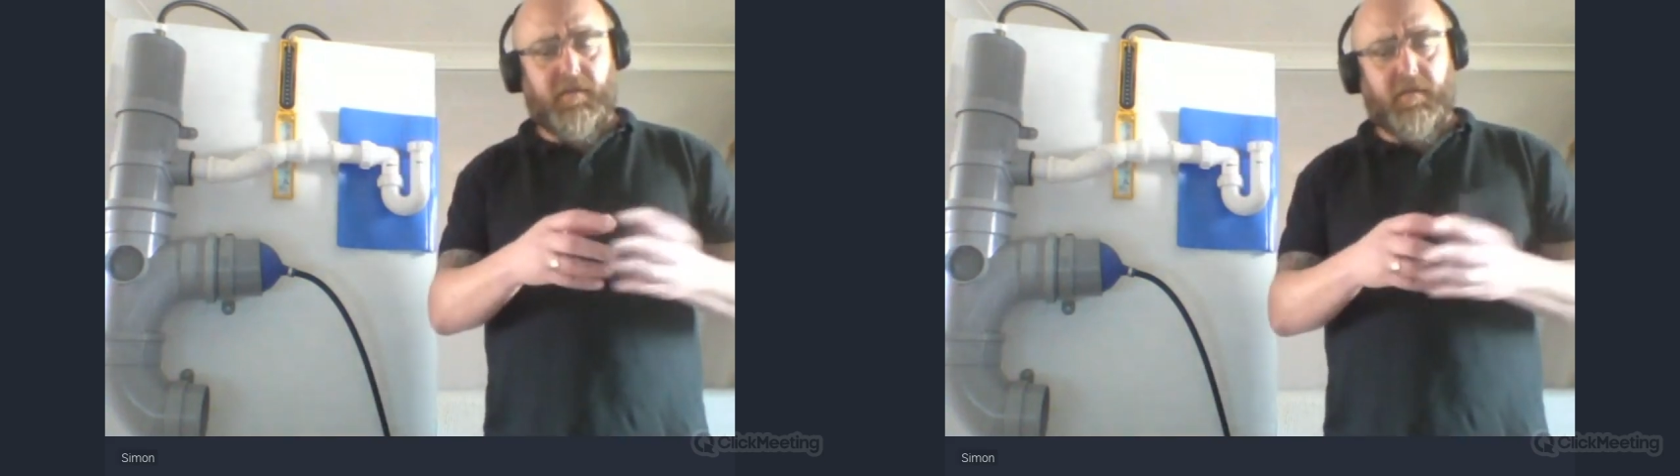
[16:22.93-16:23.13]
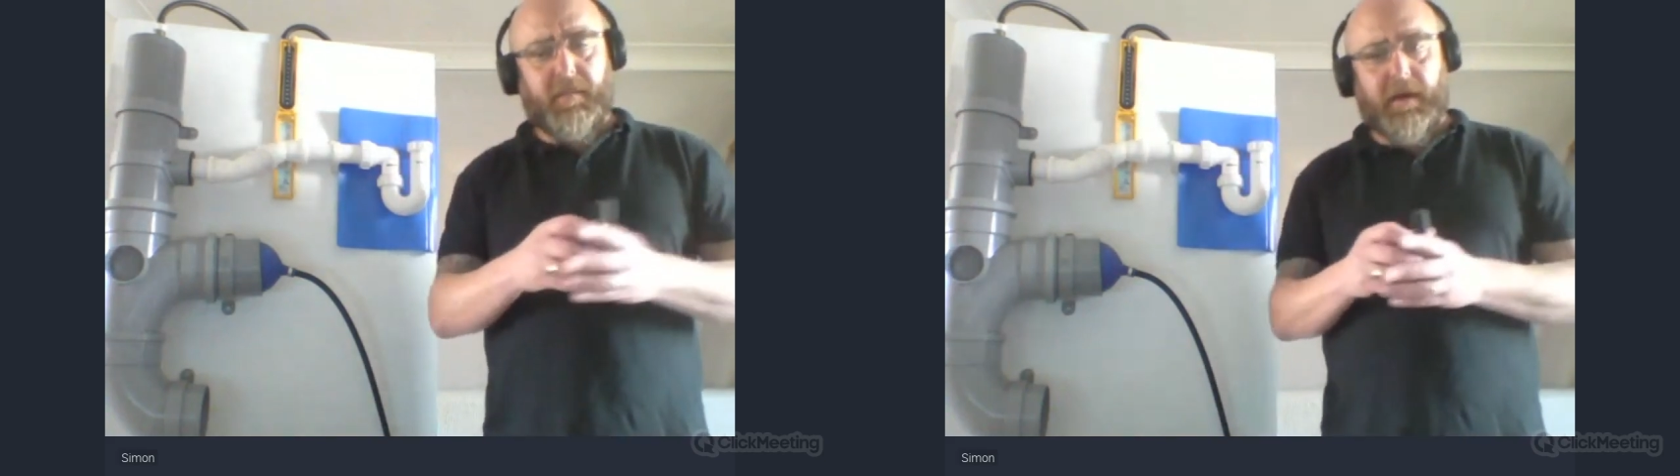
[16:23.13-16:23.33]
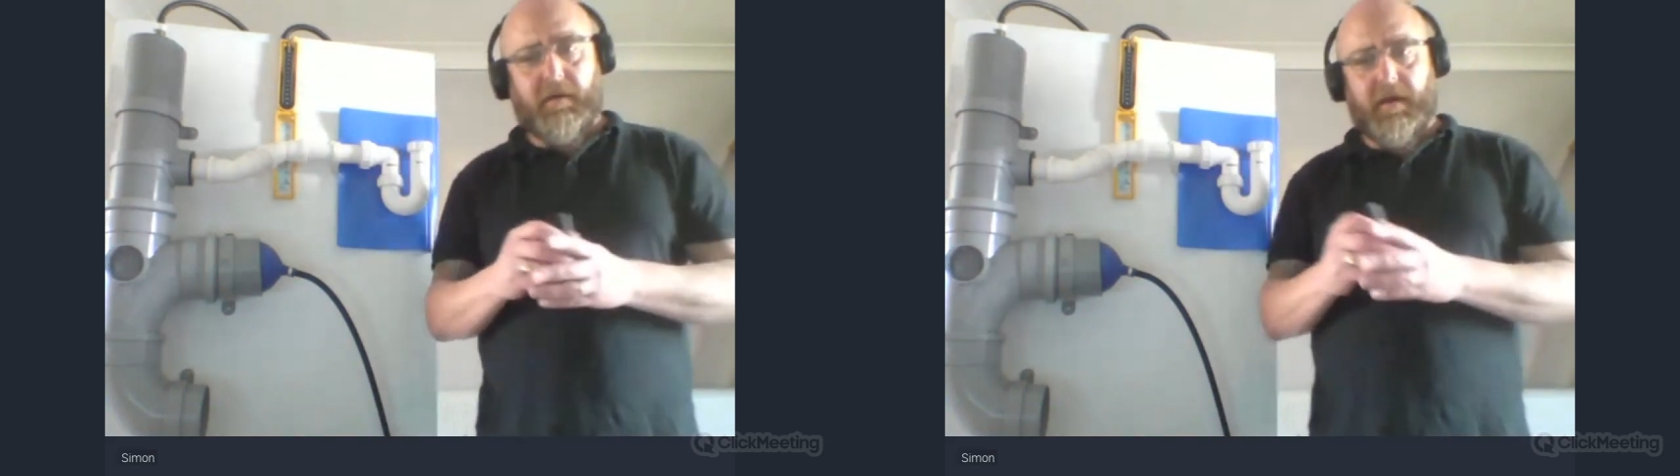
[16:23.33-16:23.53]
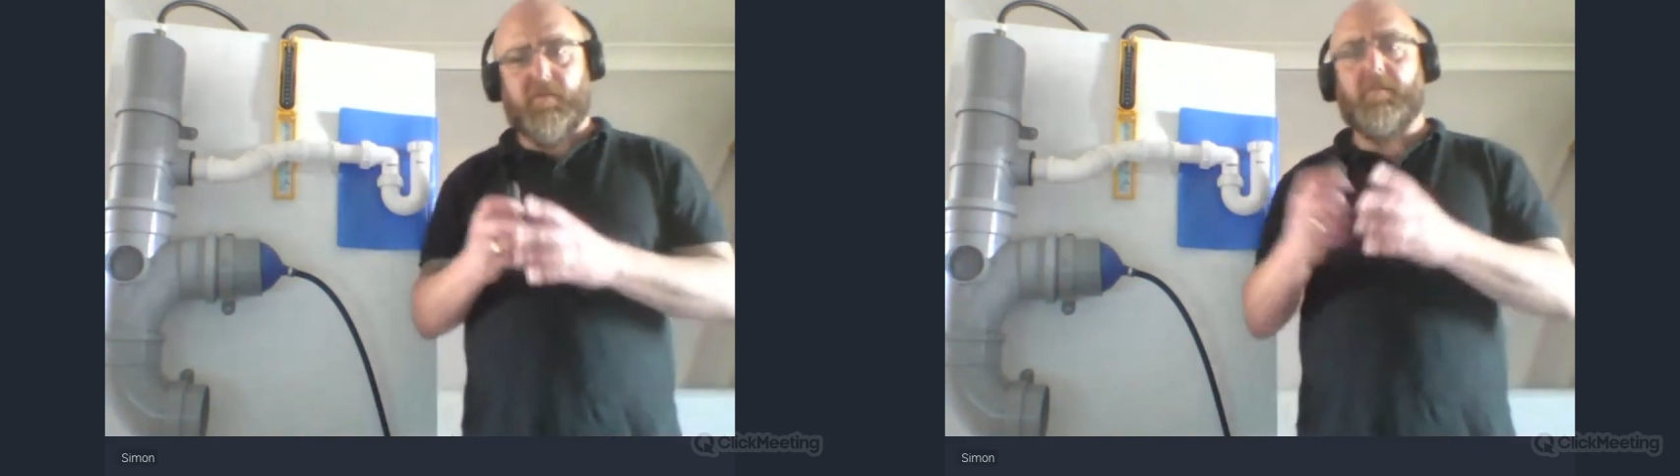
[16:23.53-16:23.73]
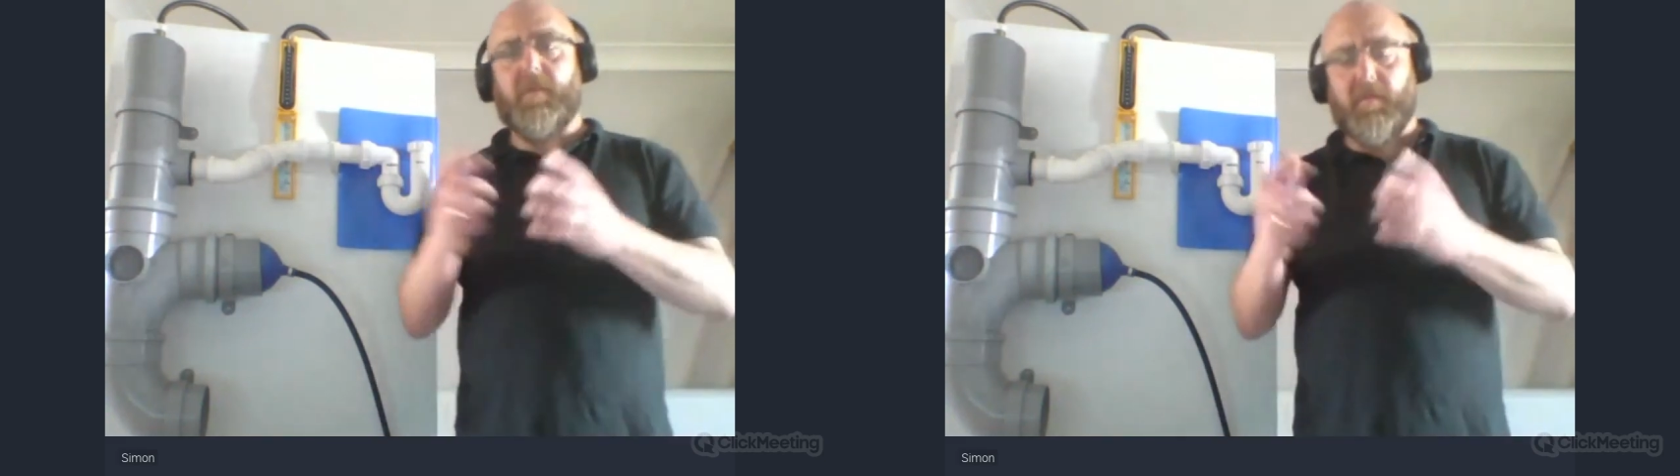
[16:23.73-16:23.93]
there about
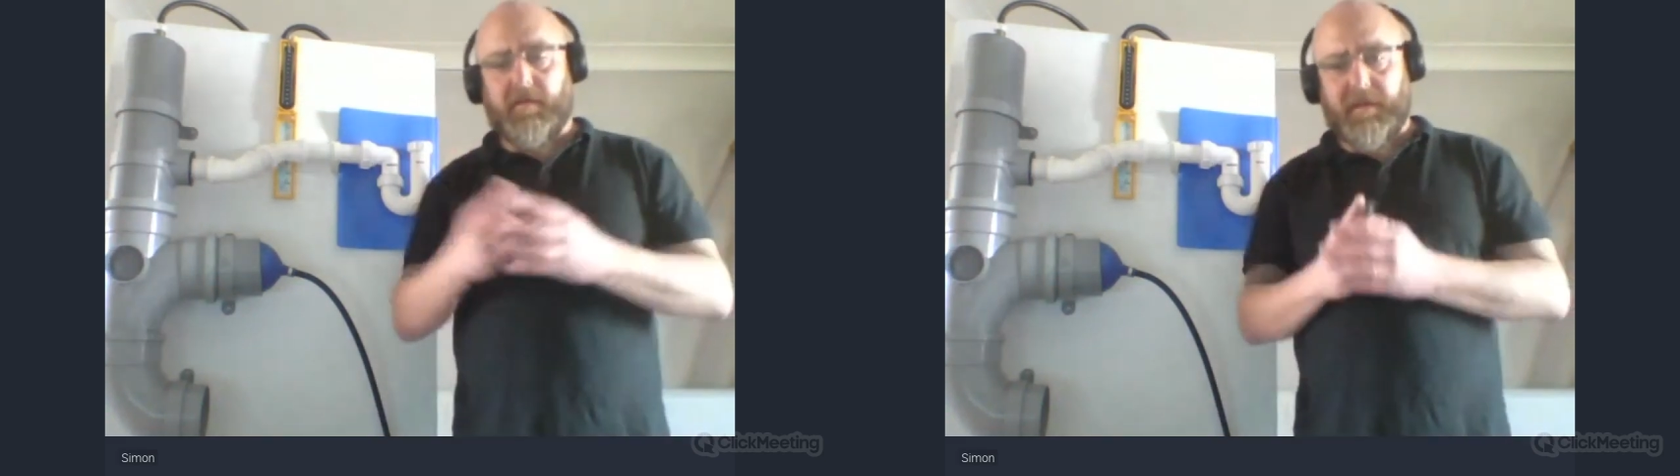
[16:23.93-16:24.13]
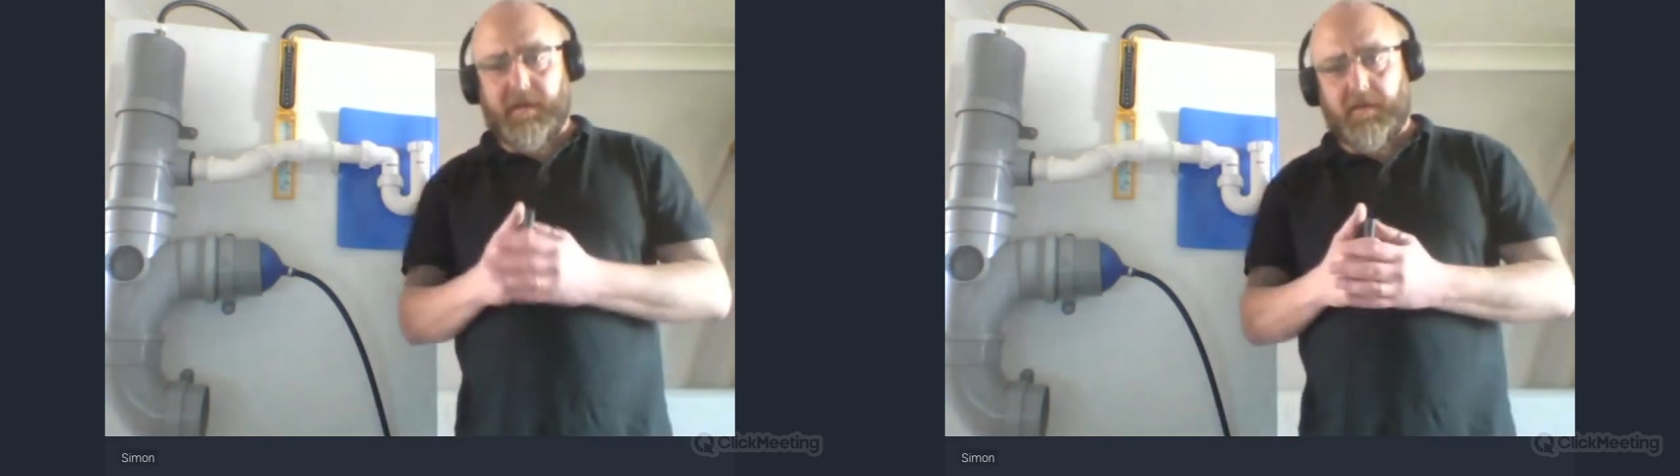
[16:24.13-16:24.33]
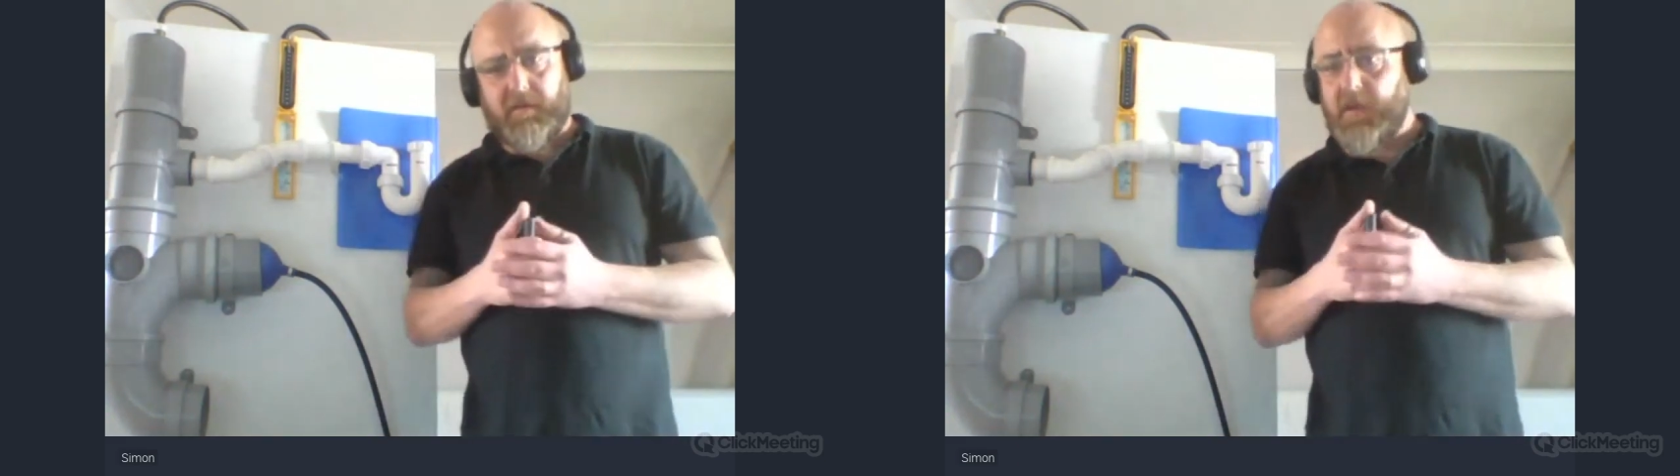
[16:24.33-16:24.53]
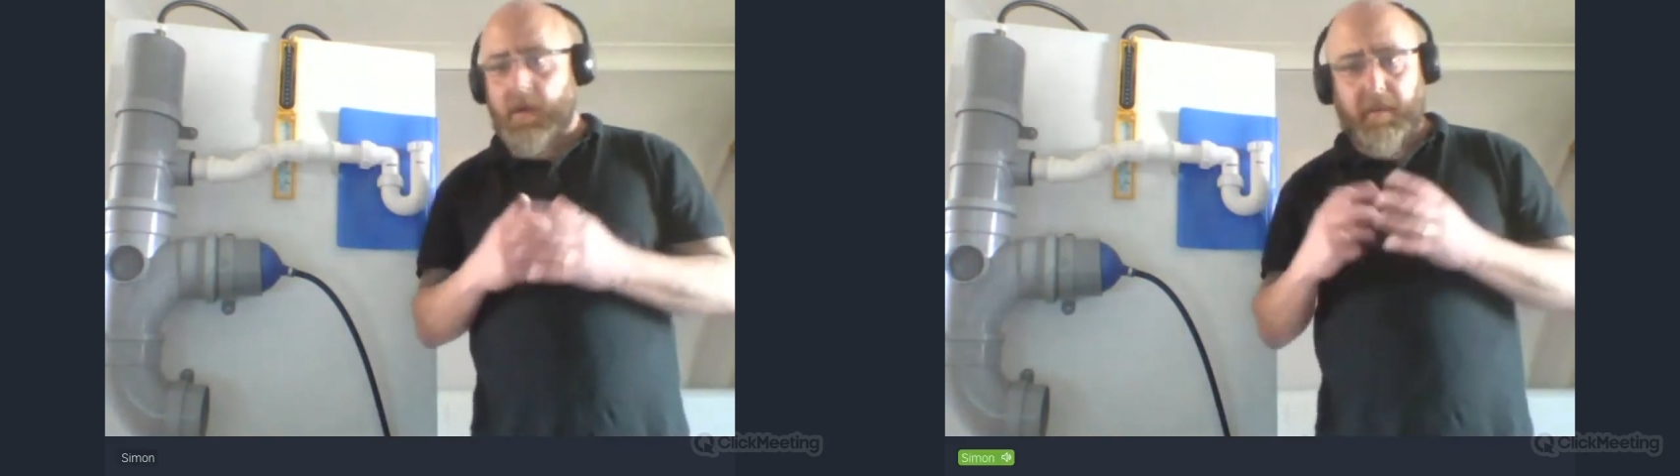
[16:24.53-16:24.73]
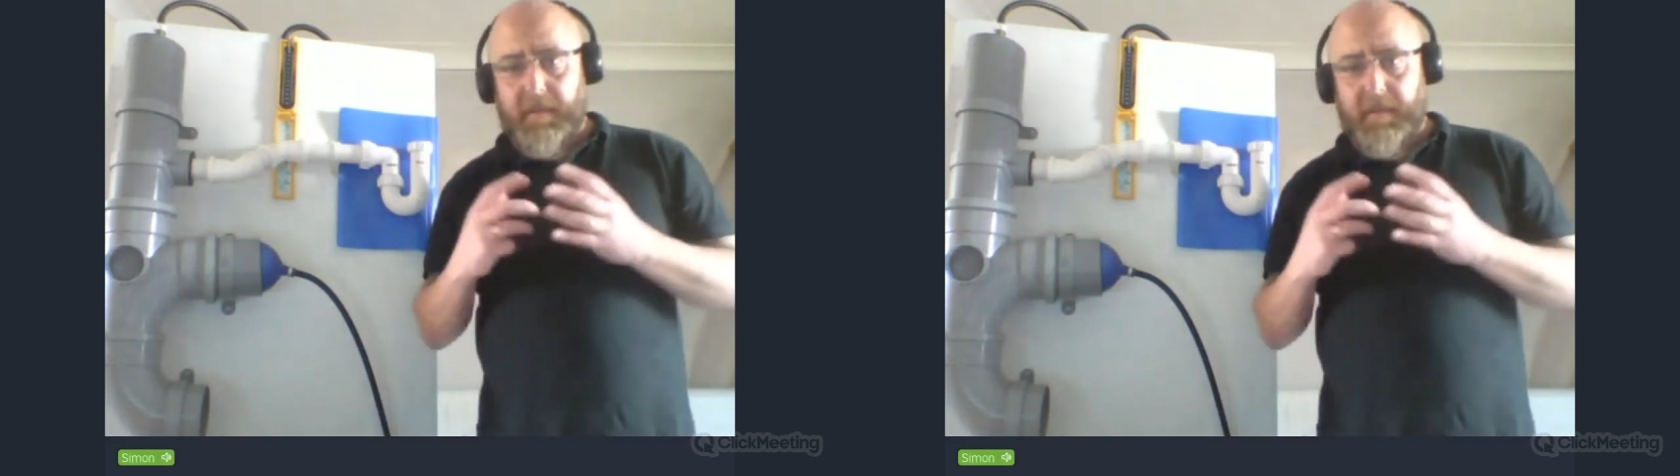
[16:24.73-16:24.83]
sort of mobile vehicles,